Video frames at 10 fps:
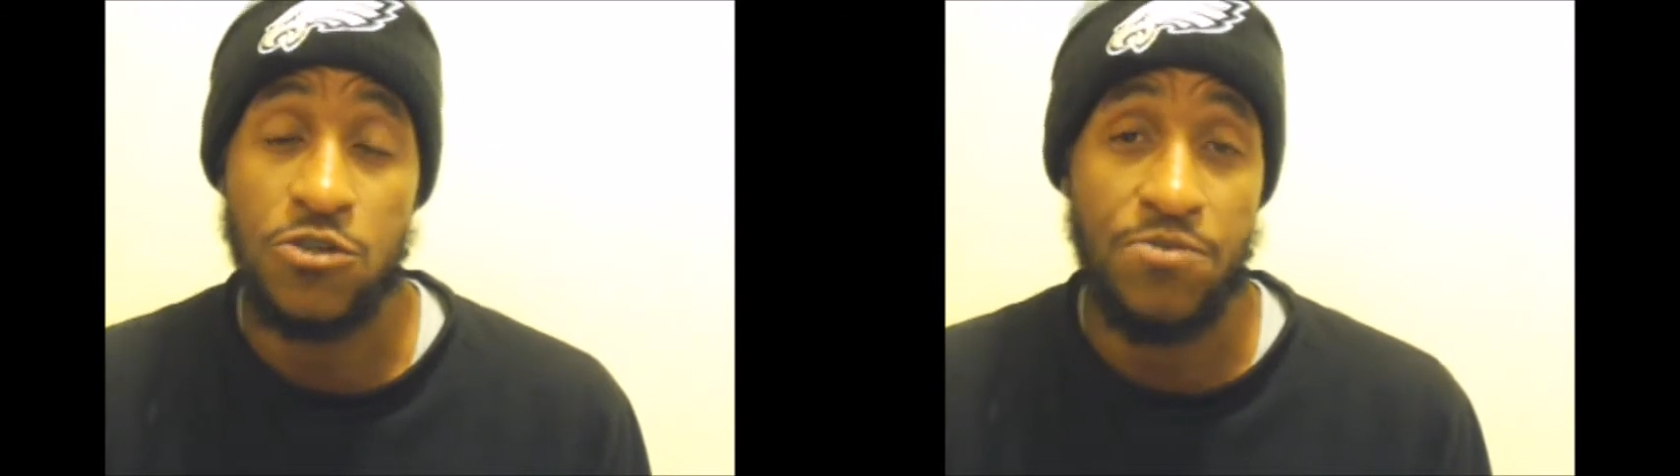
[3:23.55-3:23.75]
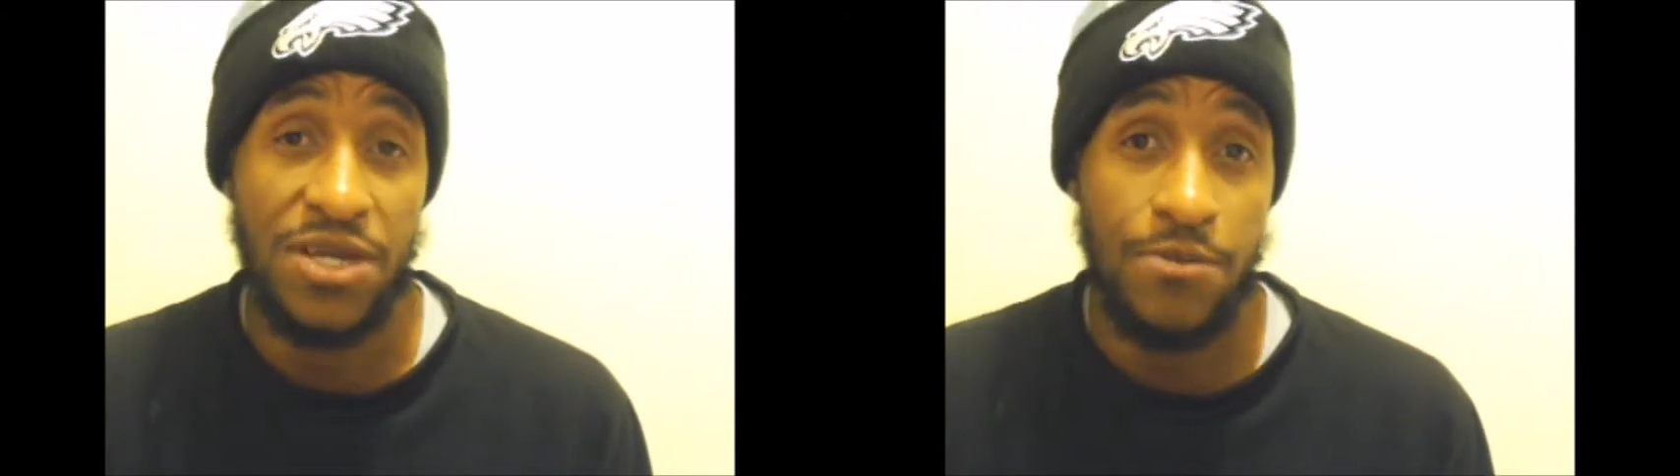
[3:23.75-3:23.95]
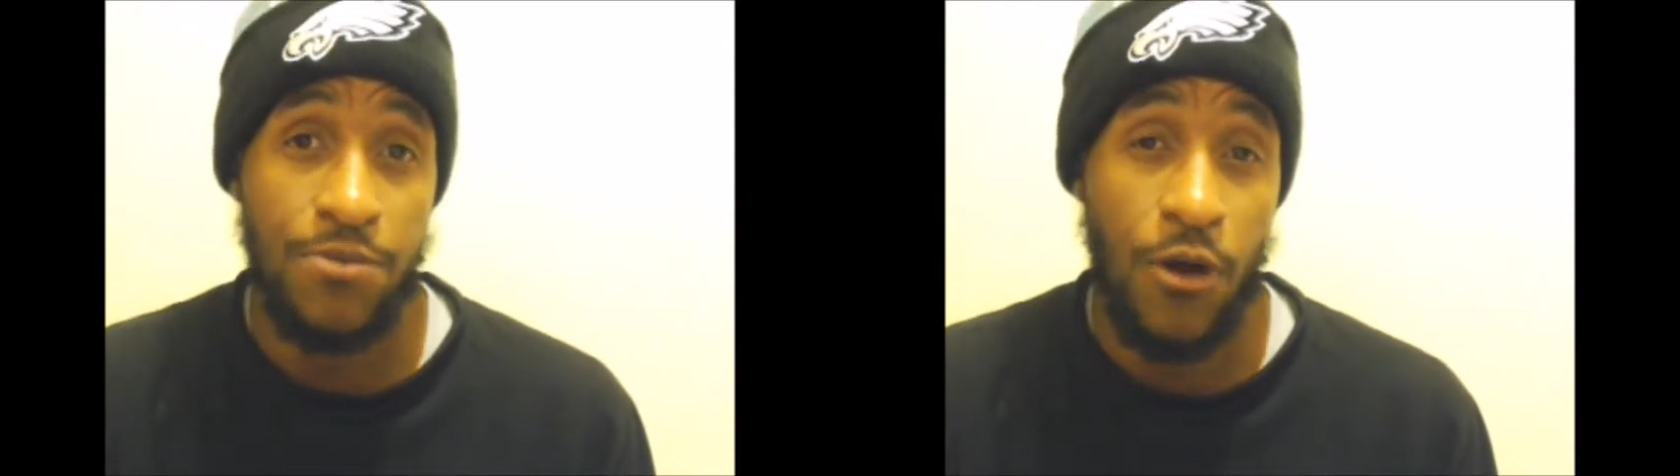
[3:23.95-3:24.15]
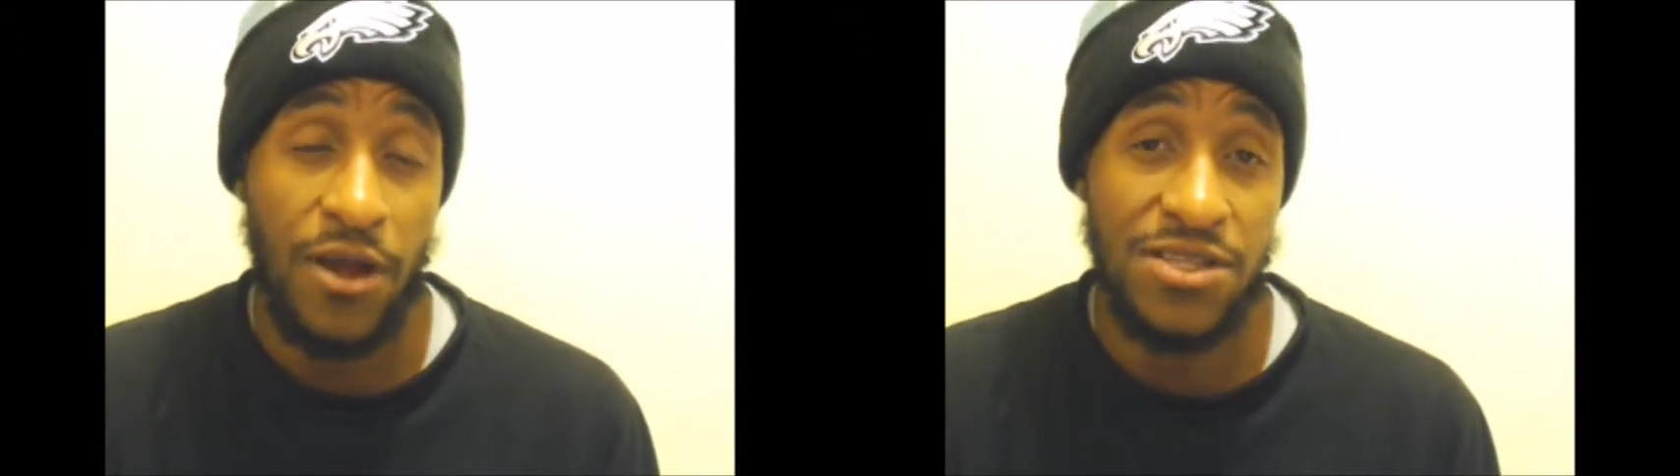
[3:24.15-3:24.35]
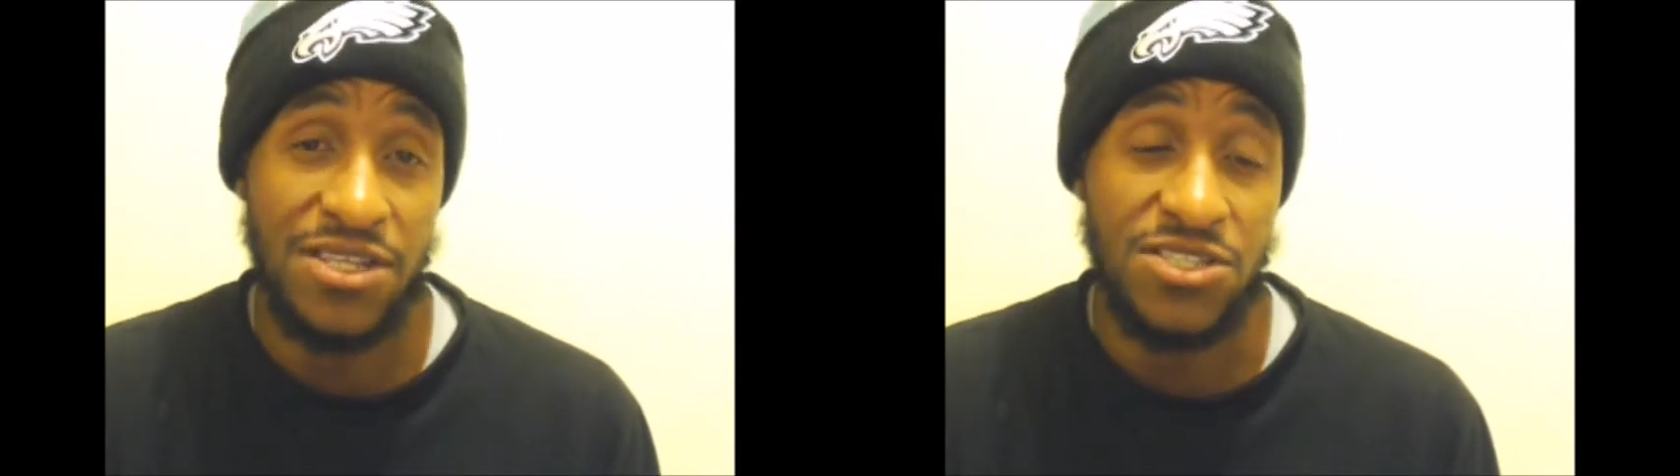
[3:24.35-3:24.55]
pick apart
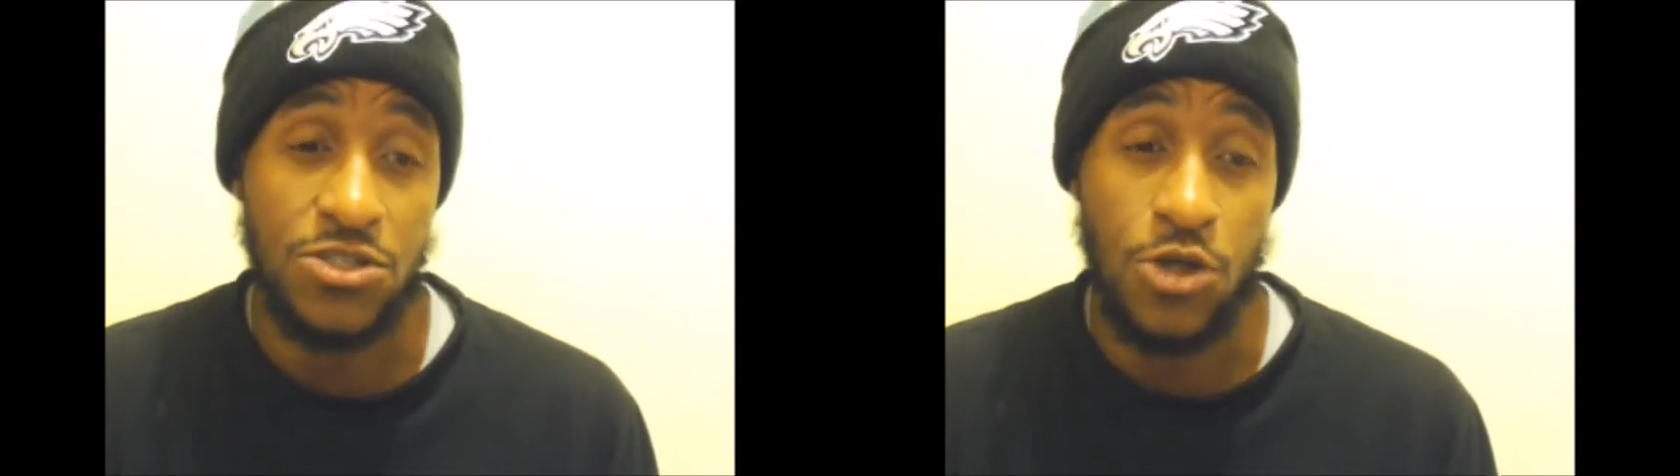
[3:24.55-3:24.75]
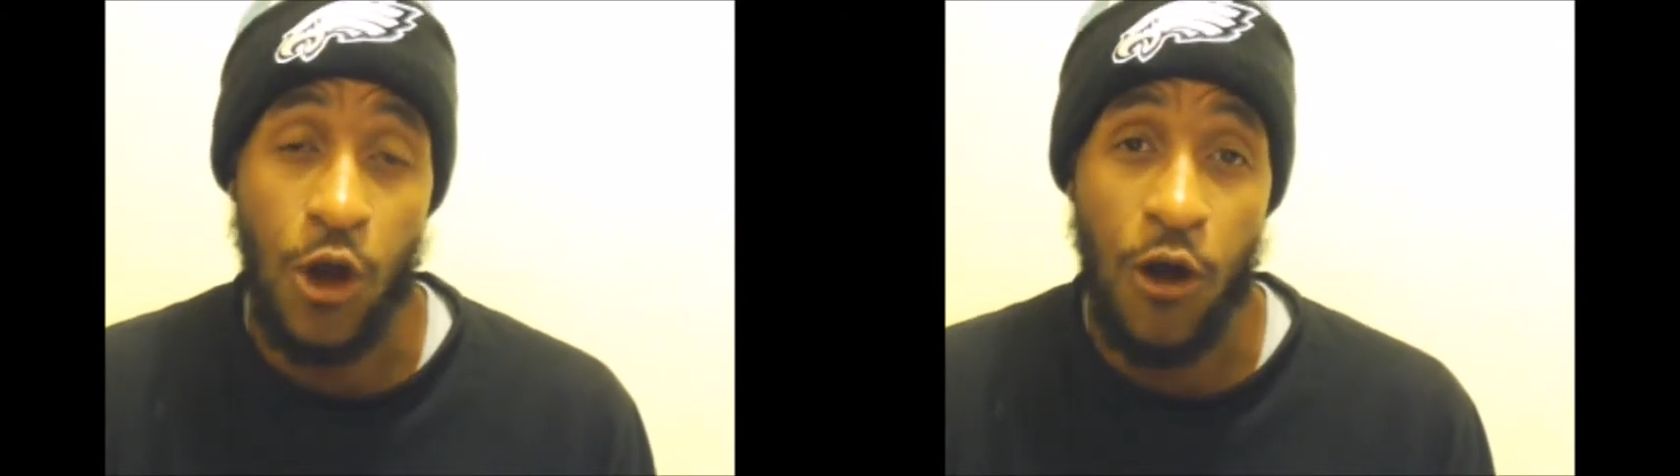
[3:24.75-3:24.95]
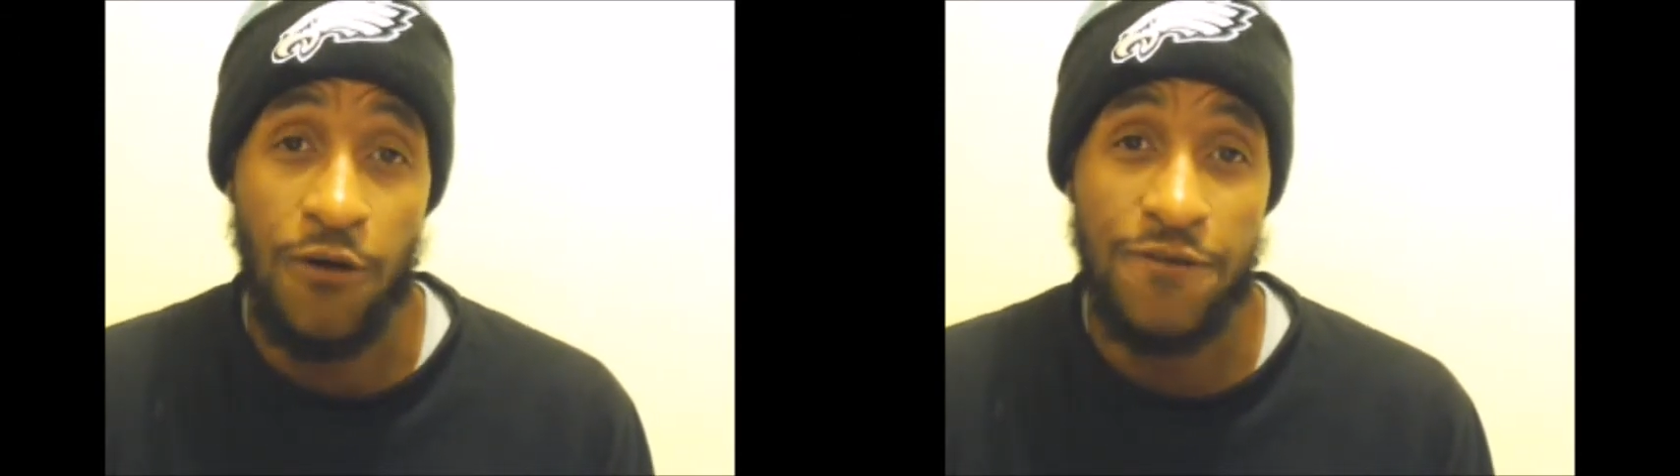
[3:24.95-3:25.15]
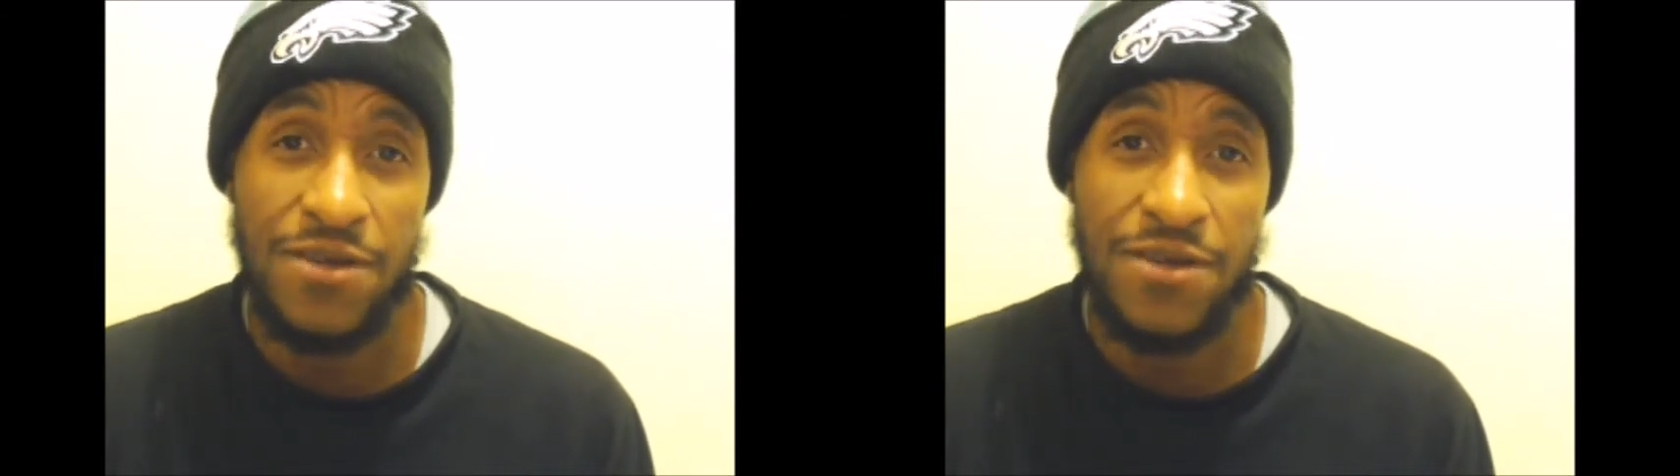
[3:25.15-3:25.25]
this Goff.